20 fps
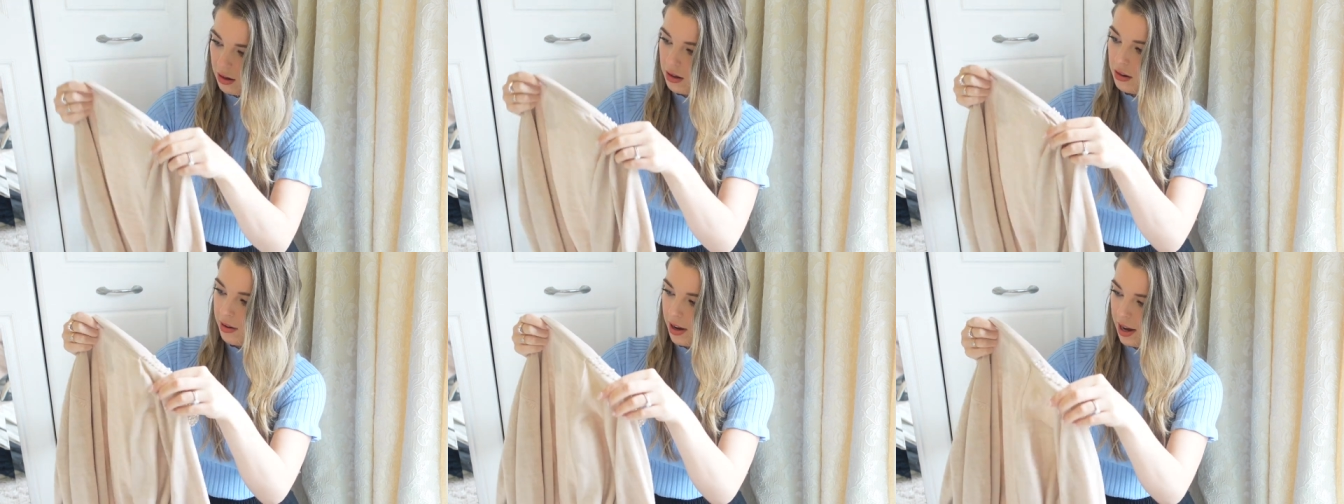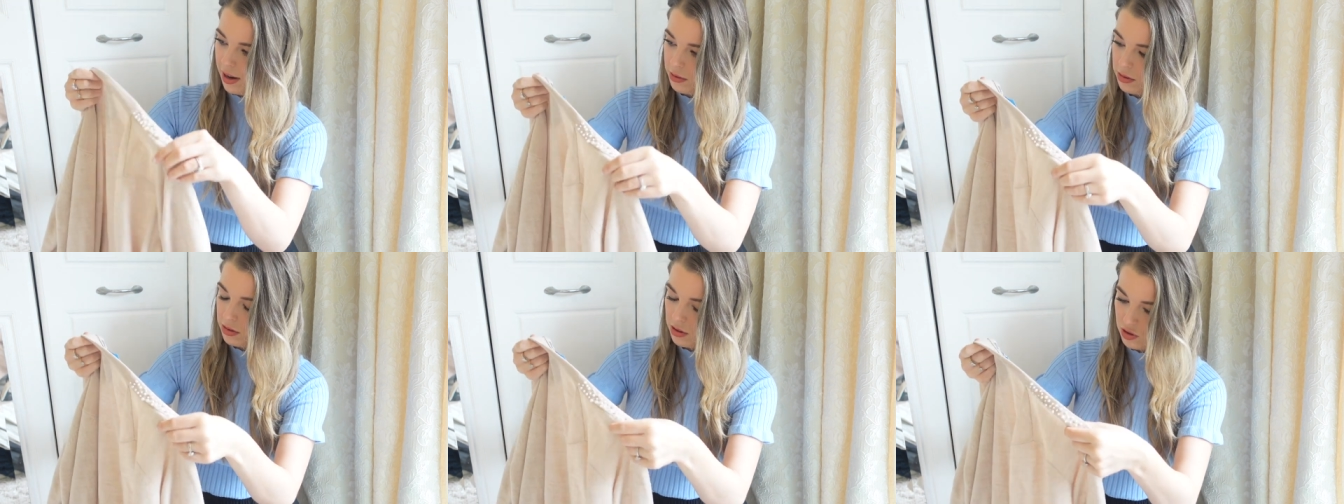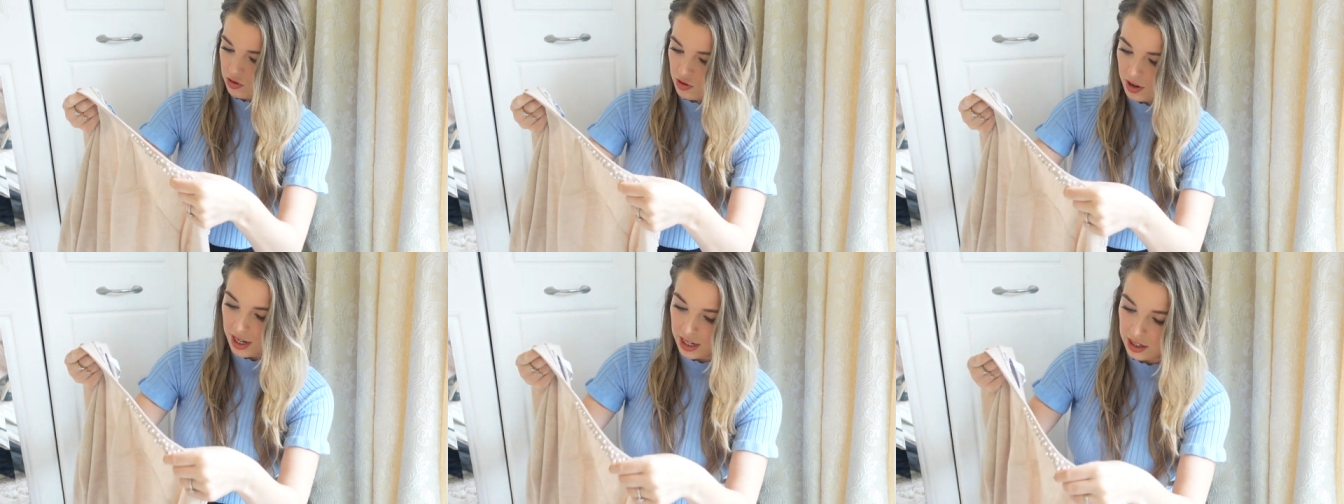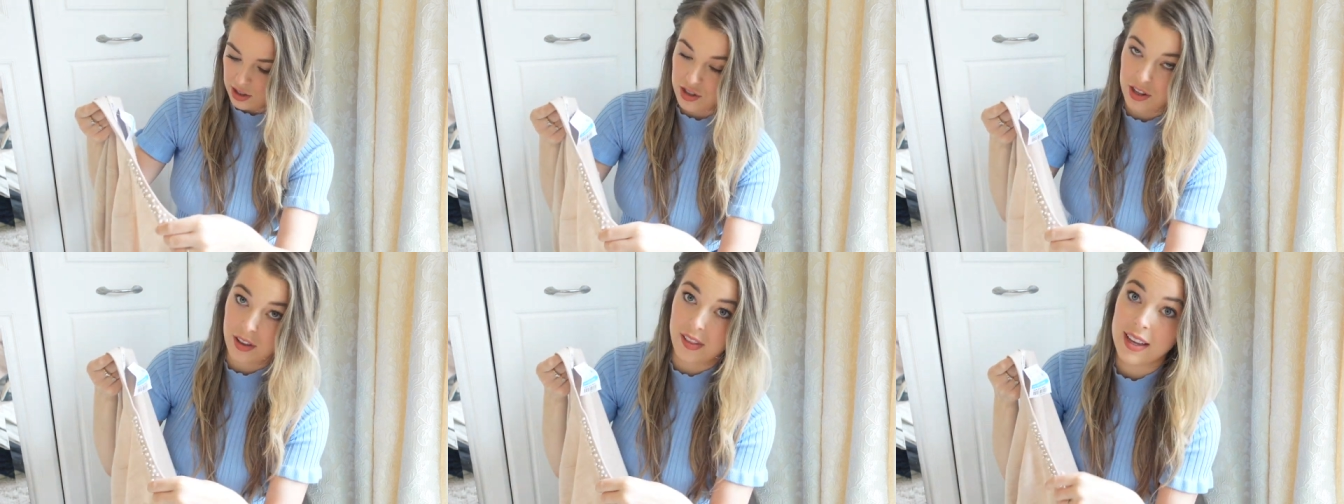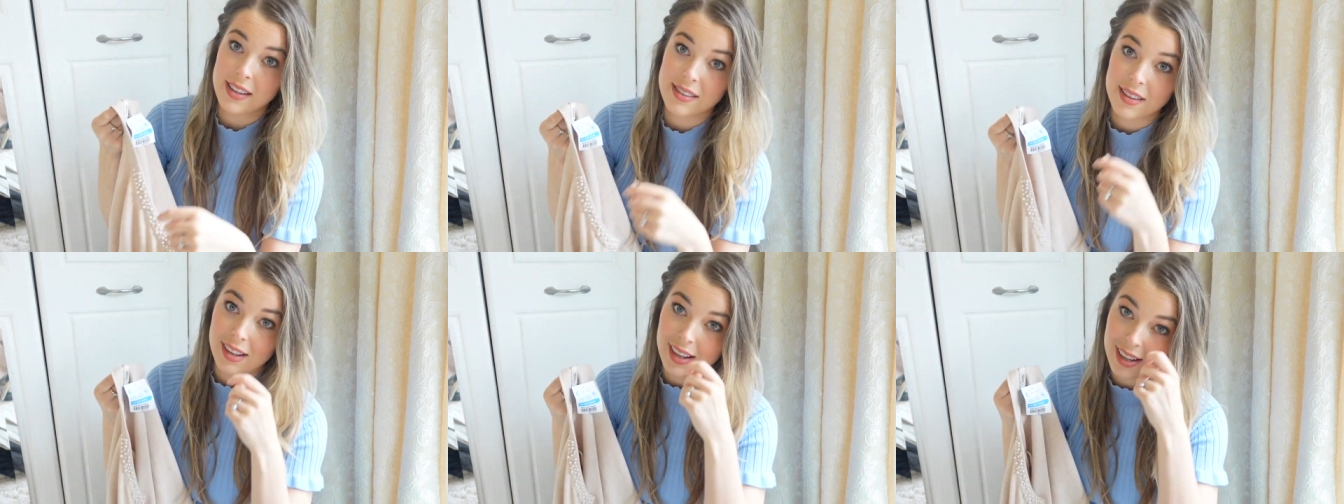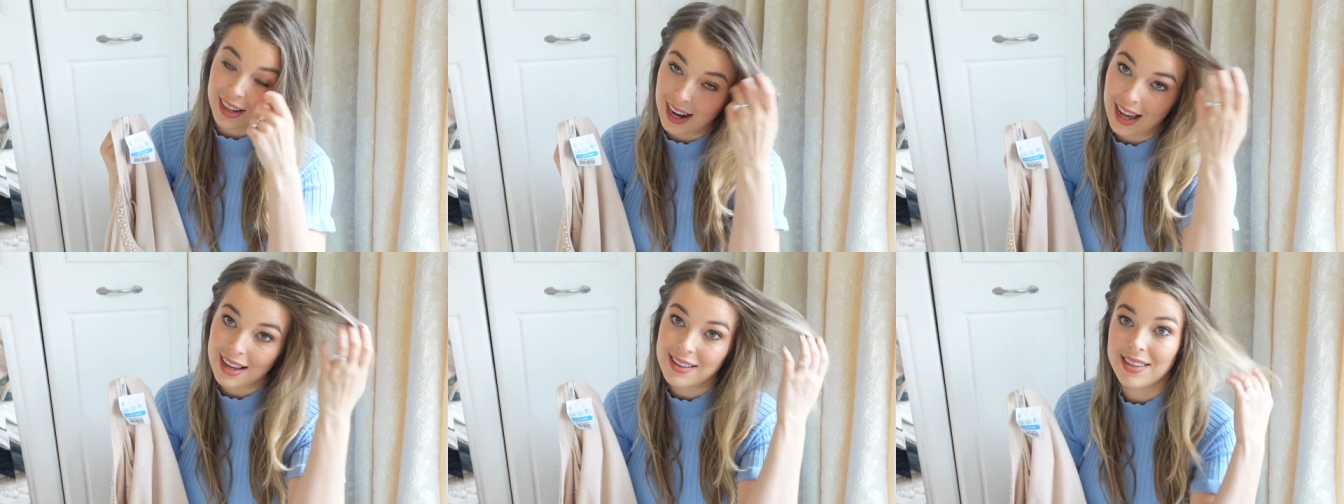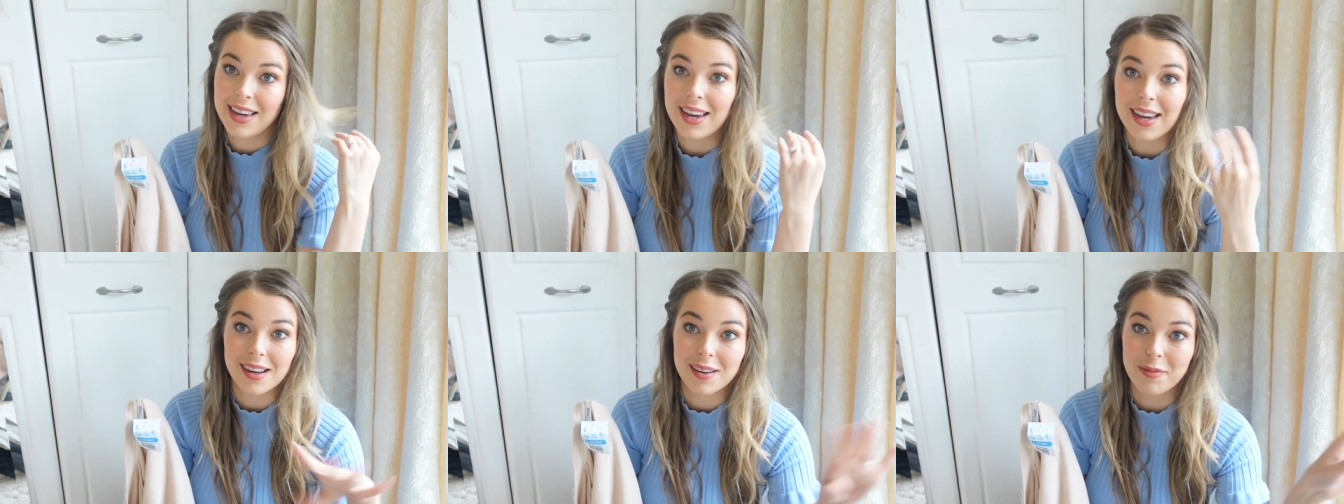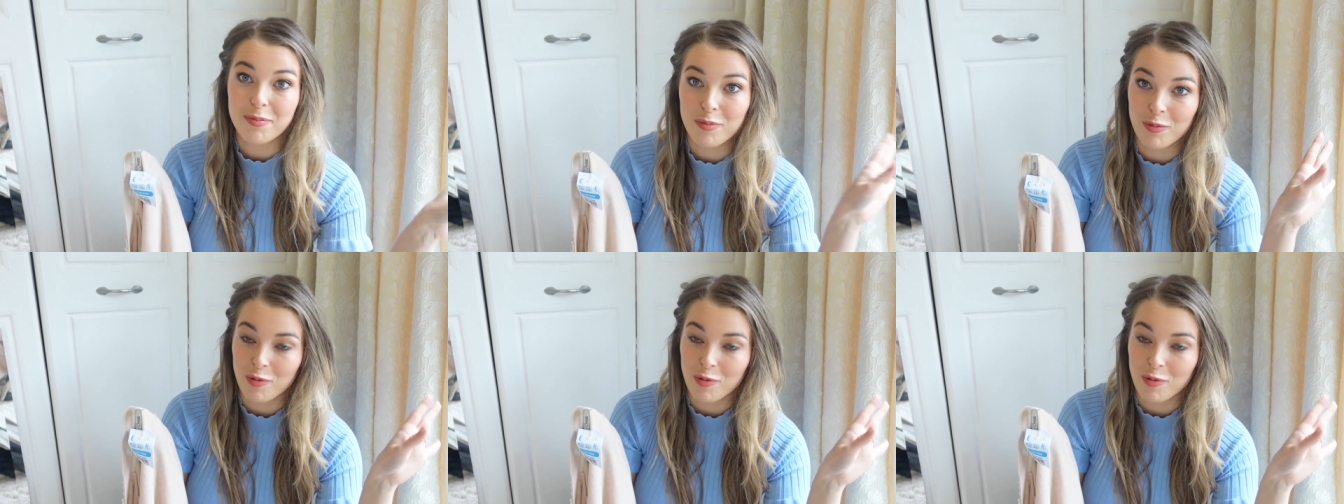Oh, how strange. So this classic